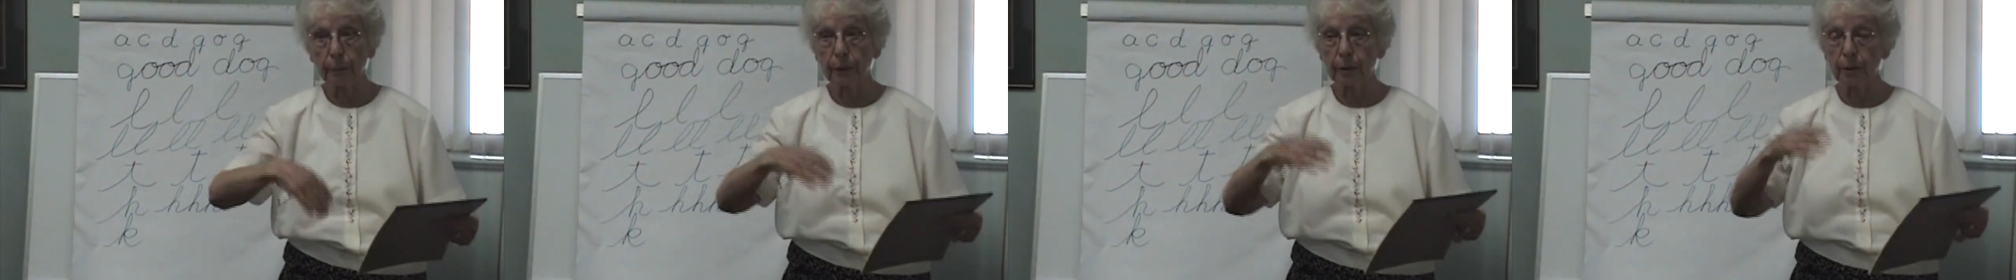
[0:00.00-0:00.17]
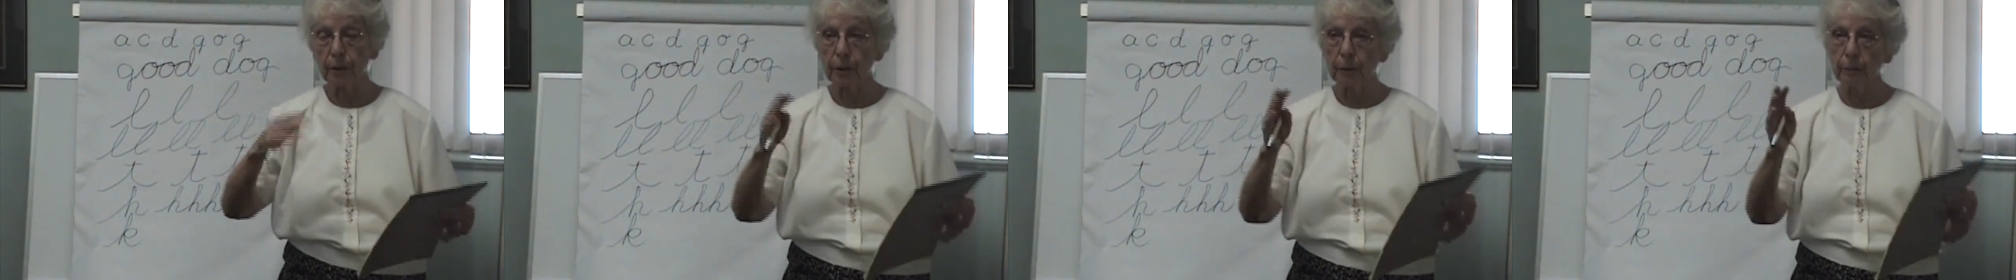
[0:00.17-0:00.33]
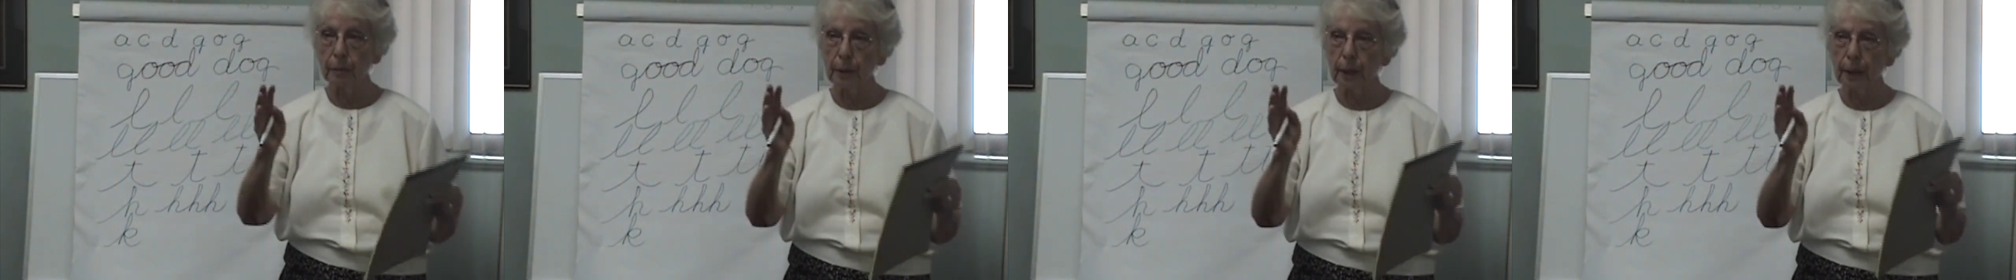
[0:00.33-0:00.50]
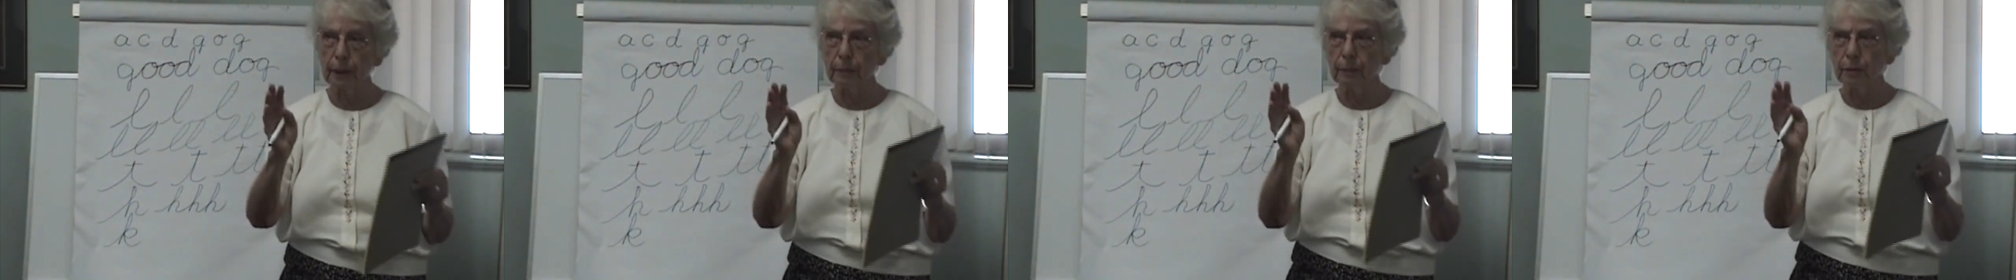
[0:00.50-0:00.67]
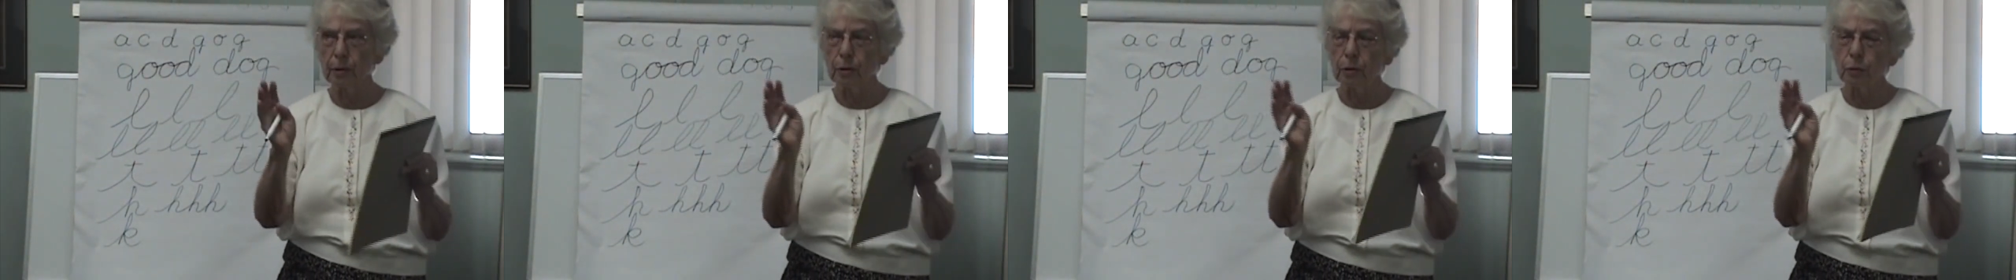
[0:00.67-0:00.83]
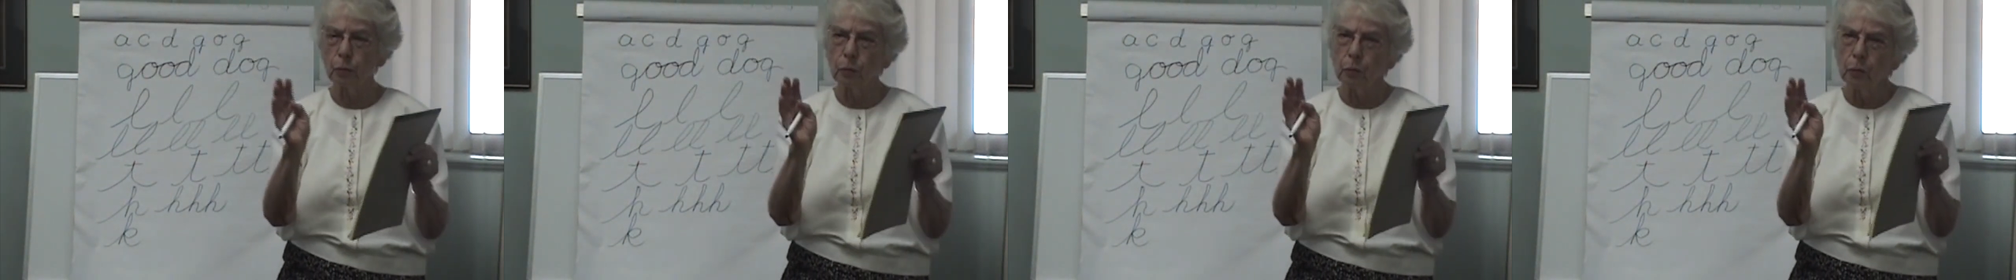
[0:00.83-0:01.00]
but
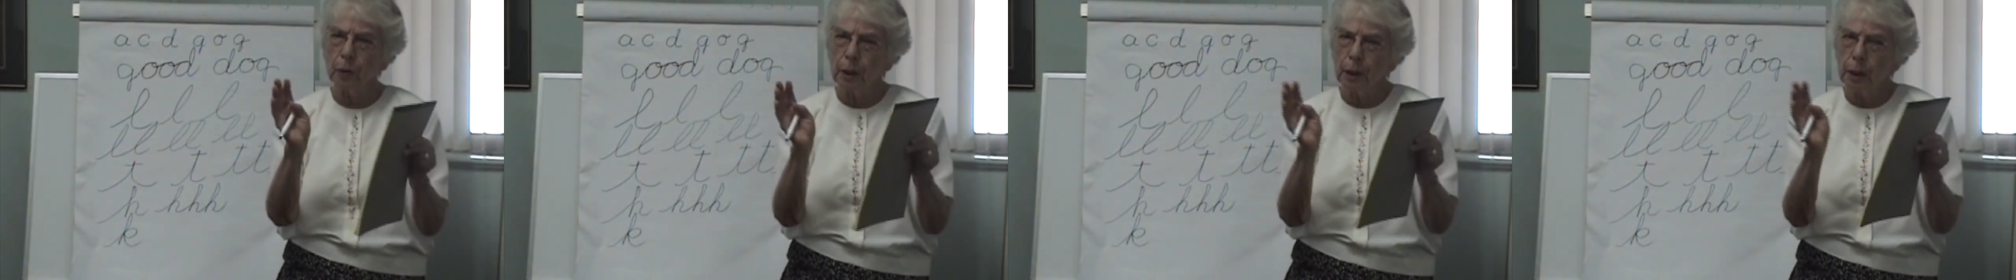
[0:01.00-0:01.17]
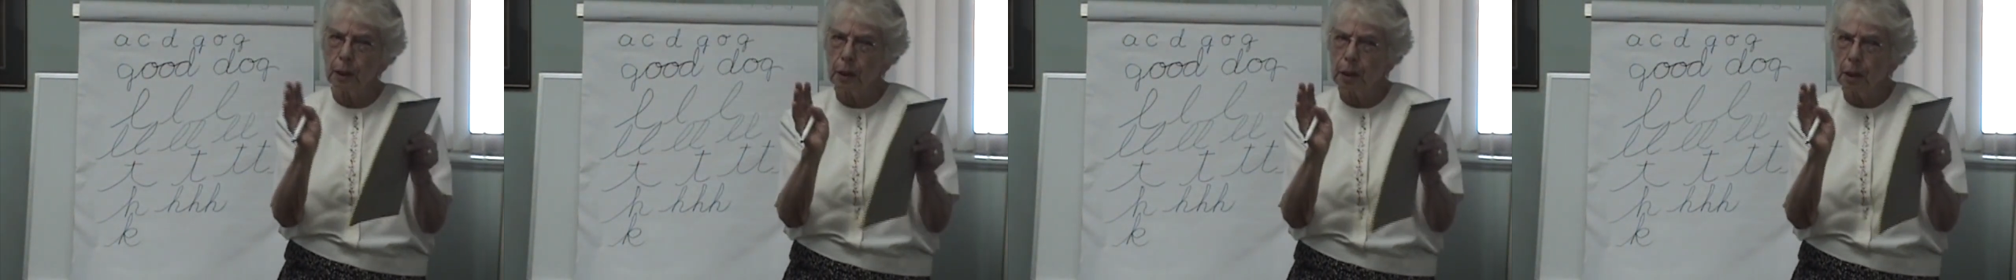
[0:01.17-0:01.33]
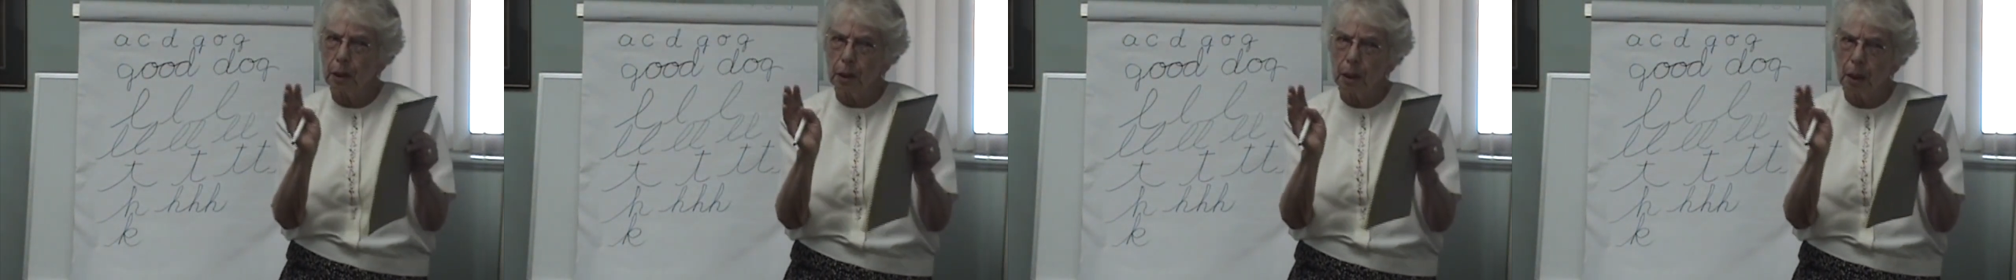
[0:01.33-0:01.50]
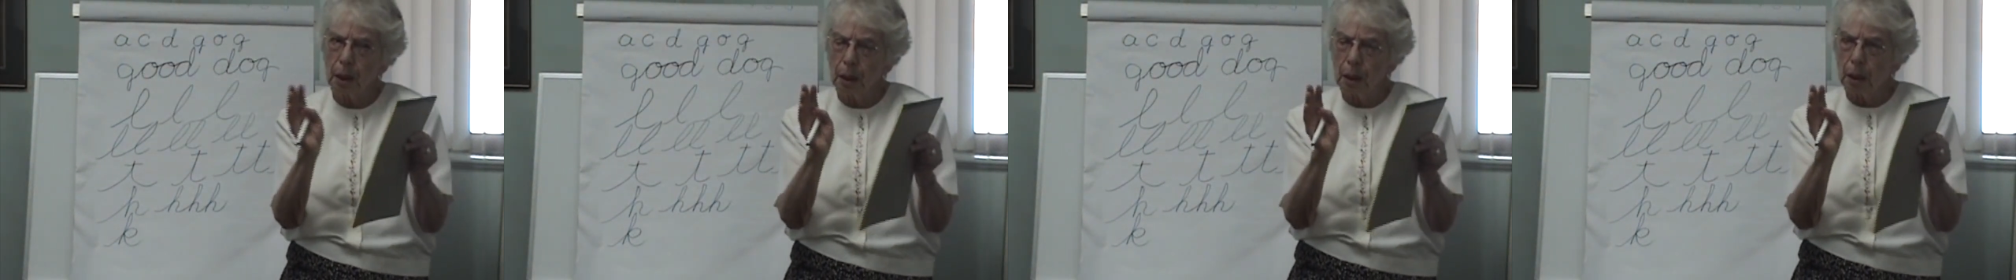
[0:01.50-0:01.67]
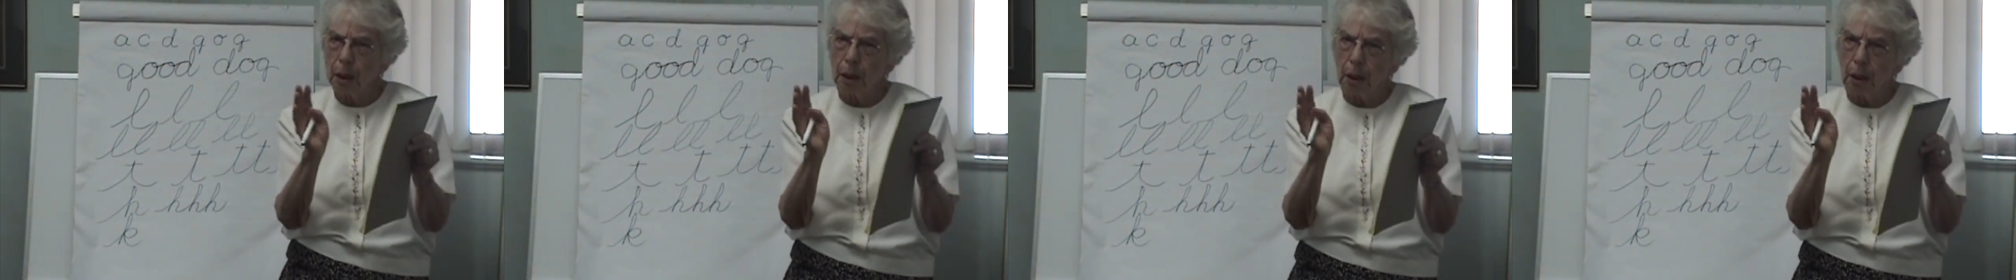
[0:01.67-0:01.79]
sometimes the wind